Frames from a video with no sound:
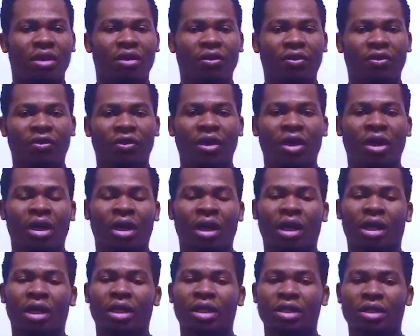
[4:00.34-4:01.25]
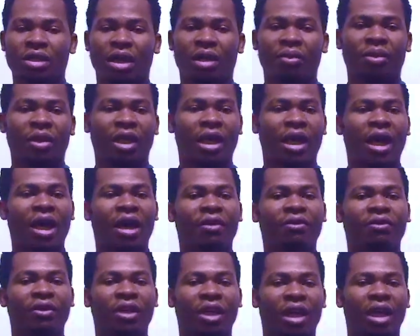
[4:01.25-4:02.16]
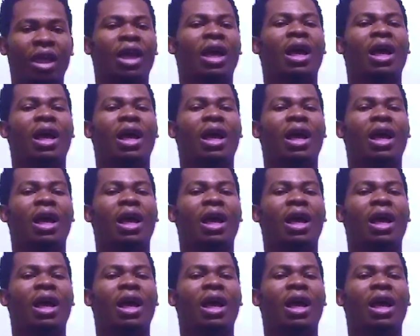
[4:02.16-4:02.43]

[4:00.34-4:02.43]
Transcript: of the job they have there